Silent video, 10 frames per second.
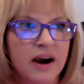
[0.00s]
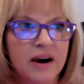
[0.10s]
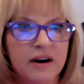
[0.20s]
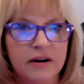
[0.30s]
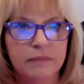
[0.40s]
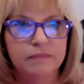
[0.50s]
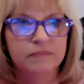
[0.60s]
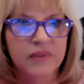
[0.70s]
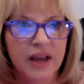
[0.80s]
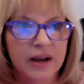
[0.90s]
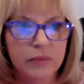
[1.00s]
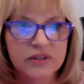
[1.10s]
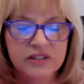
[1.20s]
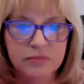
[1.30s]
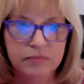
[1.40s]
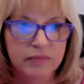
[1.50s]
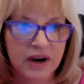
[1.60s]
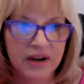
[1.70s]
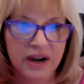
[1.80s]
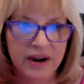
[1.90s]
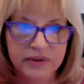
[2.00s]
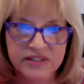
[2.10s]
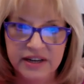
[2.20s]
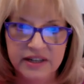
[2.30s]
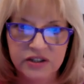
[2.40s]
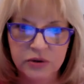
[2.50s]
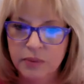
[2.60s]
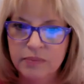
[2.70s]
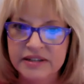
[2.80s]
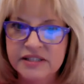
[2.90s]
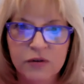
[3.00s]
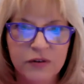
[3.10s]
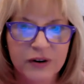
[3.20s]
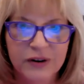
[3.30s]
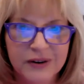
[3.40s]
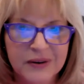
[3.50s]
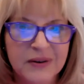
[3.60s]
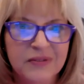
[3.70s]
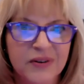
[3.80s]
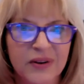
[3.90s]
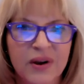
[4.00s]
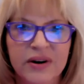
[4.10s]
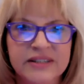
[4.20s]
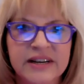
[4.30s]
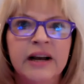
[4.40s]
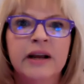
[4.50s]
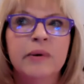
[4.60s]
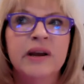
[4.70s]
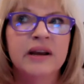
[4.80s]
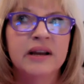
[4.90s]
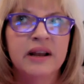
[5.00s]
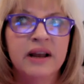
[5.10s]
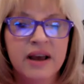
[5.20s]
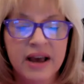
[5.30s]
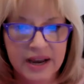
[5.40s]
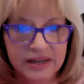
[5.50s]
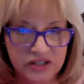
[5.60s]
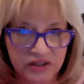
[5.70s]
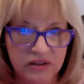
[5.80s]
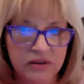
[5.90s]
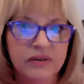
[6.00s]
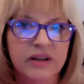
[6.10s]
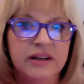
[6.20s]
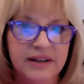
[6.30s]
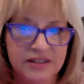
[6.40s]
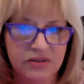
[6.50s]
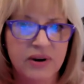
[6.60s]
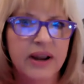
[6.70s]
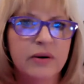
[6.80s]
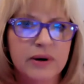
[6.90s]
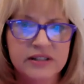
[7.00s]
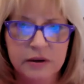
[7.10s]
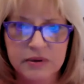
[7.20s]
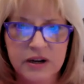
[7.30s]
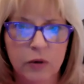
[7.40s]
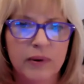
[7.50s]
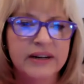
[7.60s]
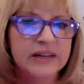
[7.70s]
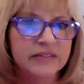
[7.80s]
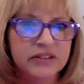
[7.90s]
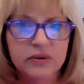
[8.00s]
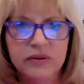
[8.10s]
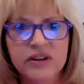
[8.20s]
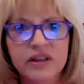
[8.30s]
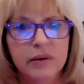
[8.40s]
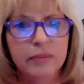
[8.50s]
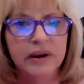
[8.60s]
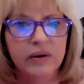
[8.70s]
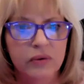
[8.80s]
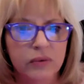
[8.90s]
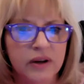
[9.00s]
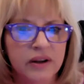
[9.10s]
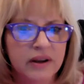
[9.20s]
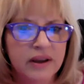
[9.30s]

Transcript: I was a do-it-myselfer for a long time and had to learn that it's okay to accept help. I didn't have to do everything on my own.